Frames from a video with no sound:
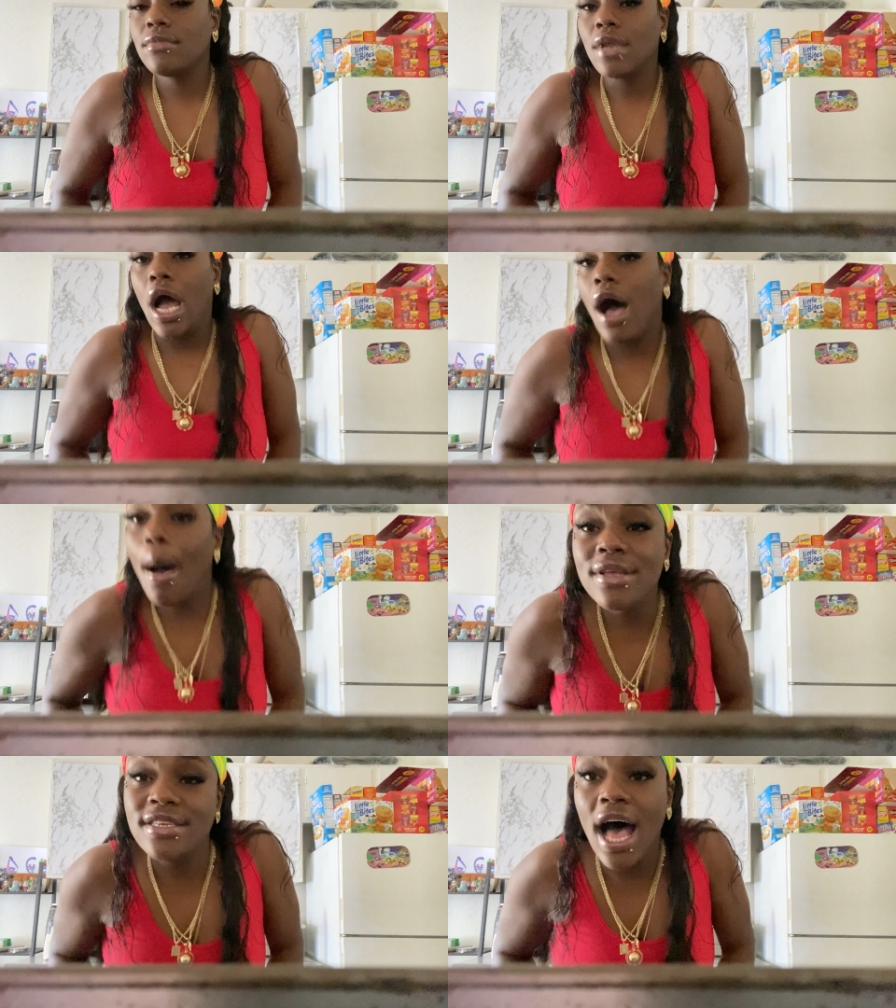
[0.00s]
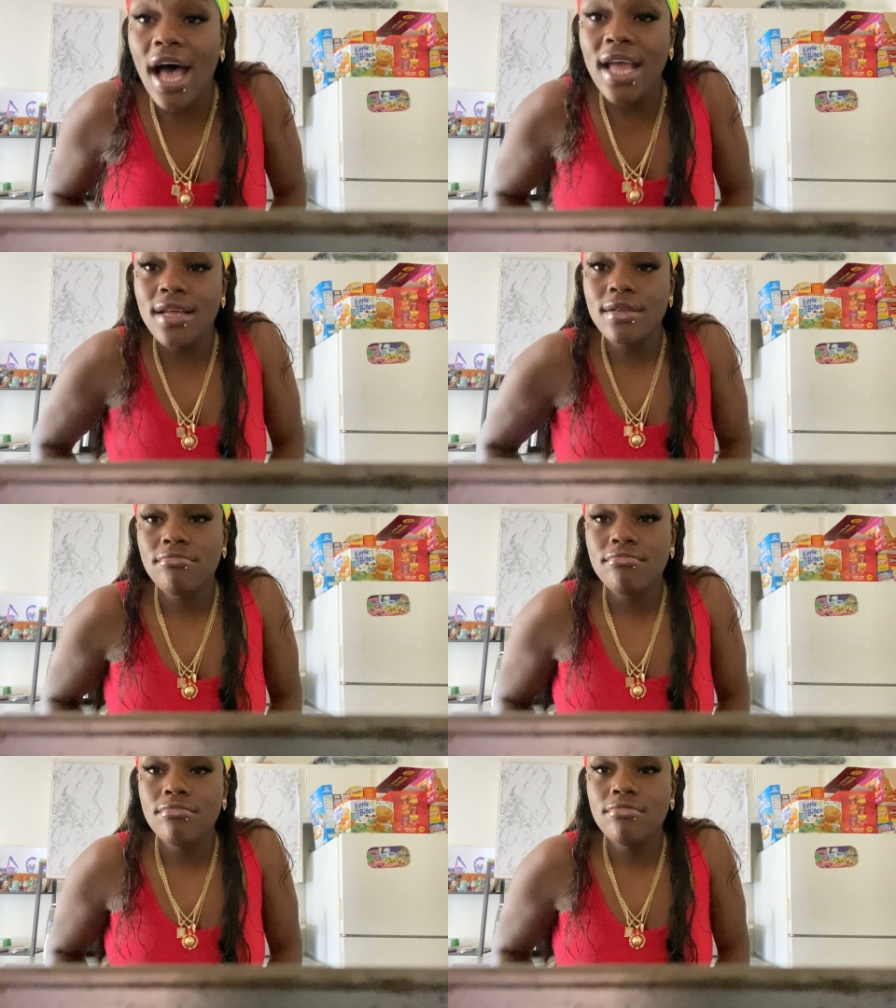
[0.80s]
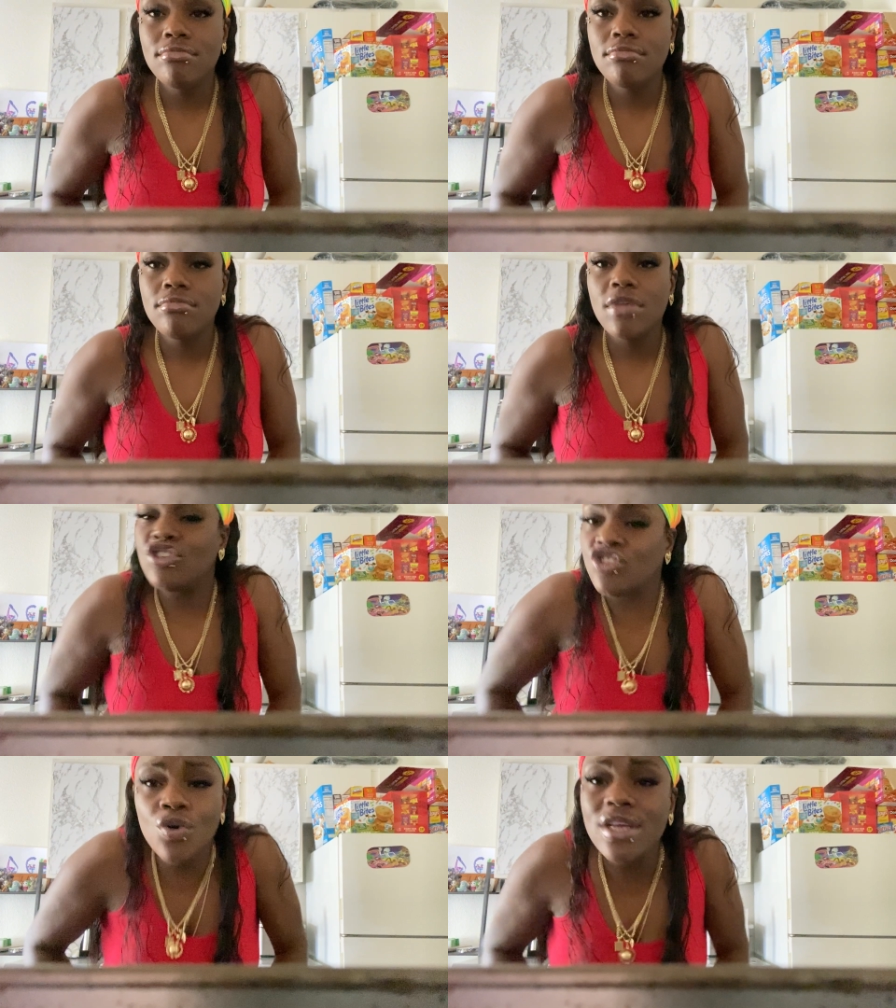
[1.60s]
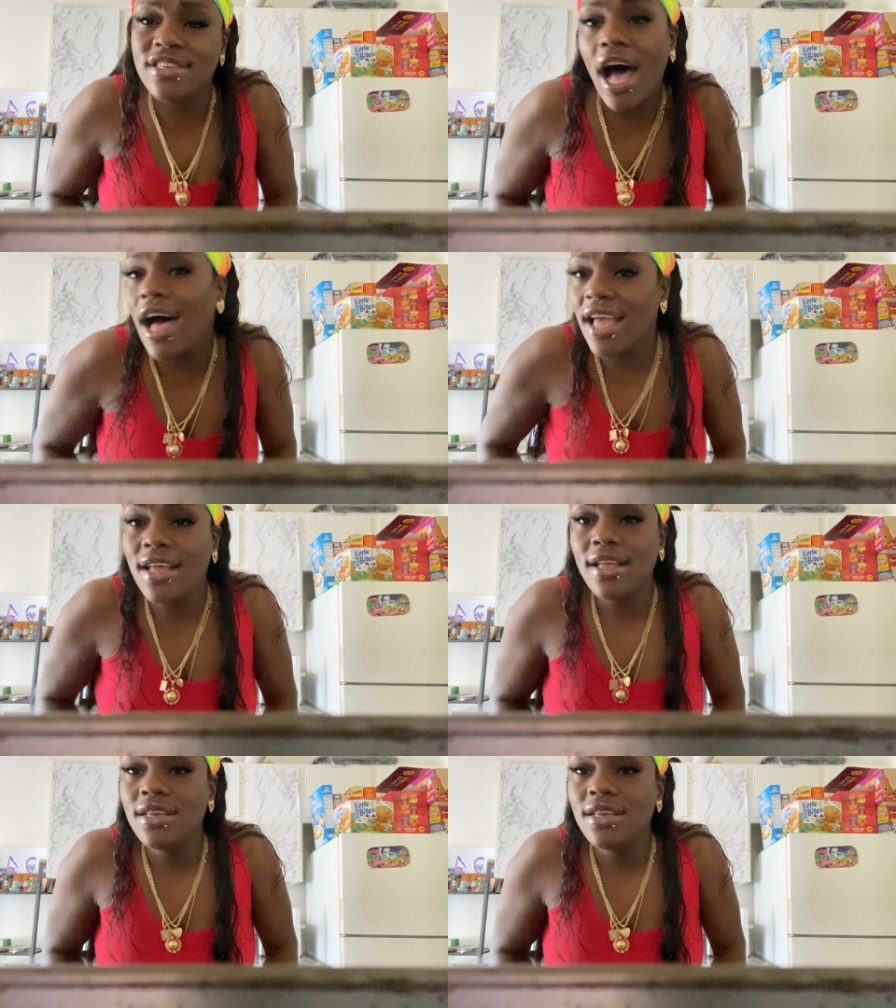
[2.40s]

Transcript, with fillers: A homicide? A suicide?